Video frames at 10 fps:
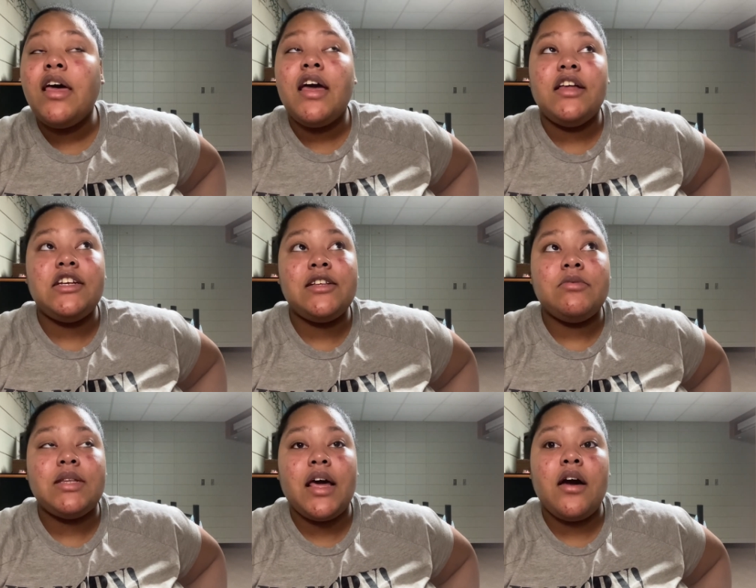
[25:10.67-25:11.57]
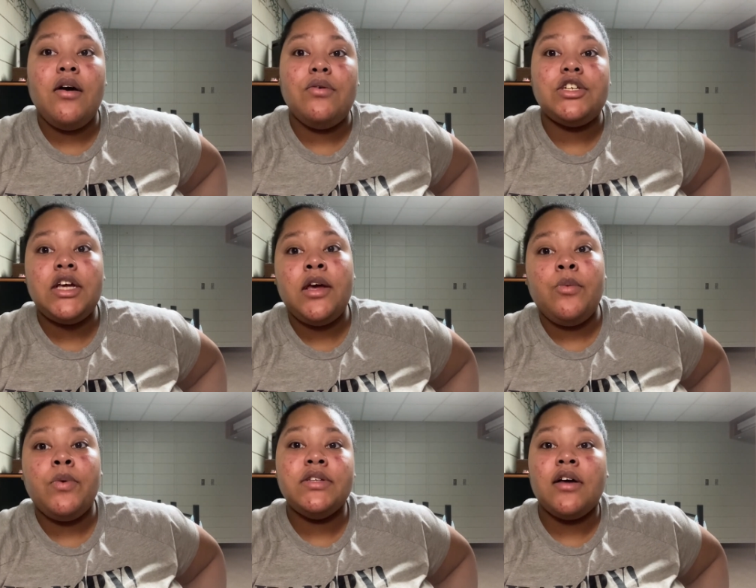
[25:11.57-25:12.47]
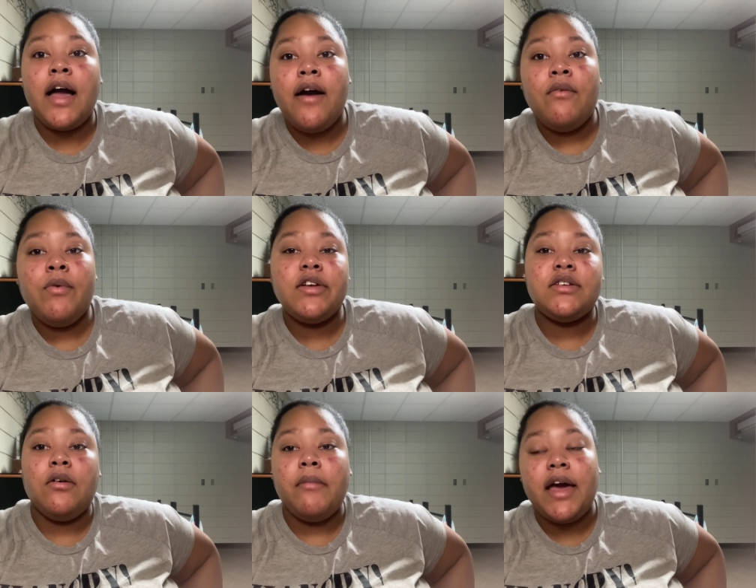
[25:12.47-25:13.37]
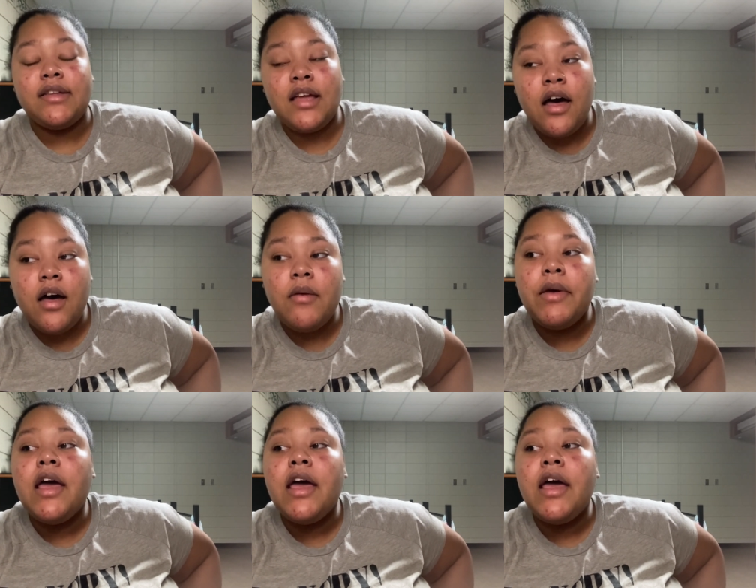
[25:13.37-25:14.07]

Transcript: and Jasmine's like, oh shit, we're still mic'd up,